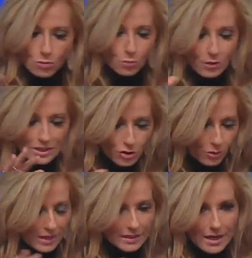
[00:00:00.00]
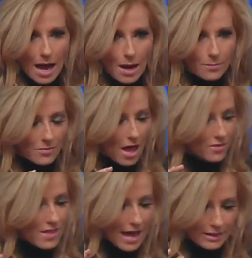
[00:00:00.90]
rendering
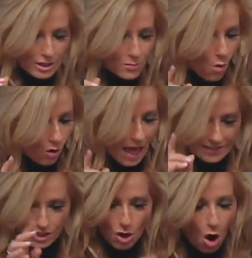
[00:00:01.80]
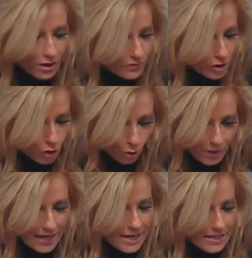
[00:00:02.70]
that is more like Song of
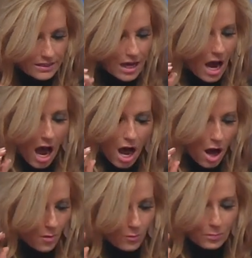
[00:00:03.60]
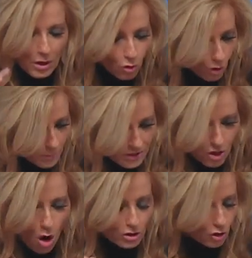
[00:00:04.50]
Degrees, pilgrim
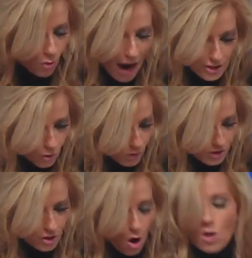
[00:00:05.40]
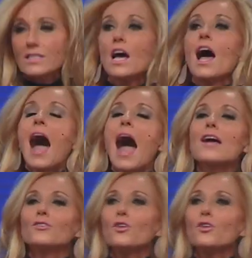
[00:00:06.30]
songs, gradual songs. I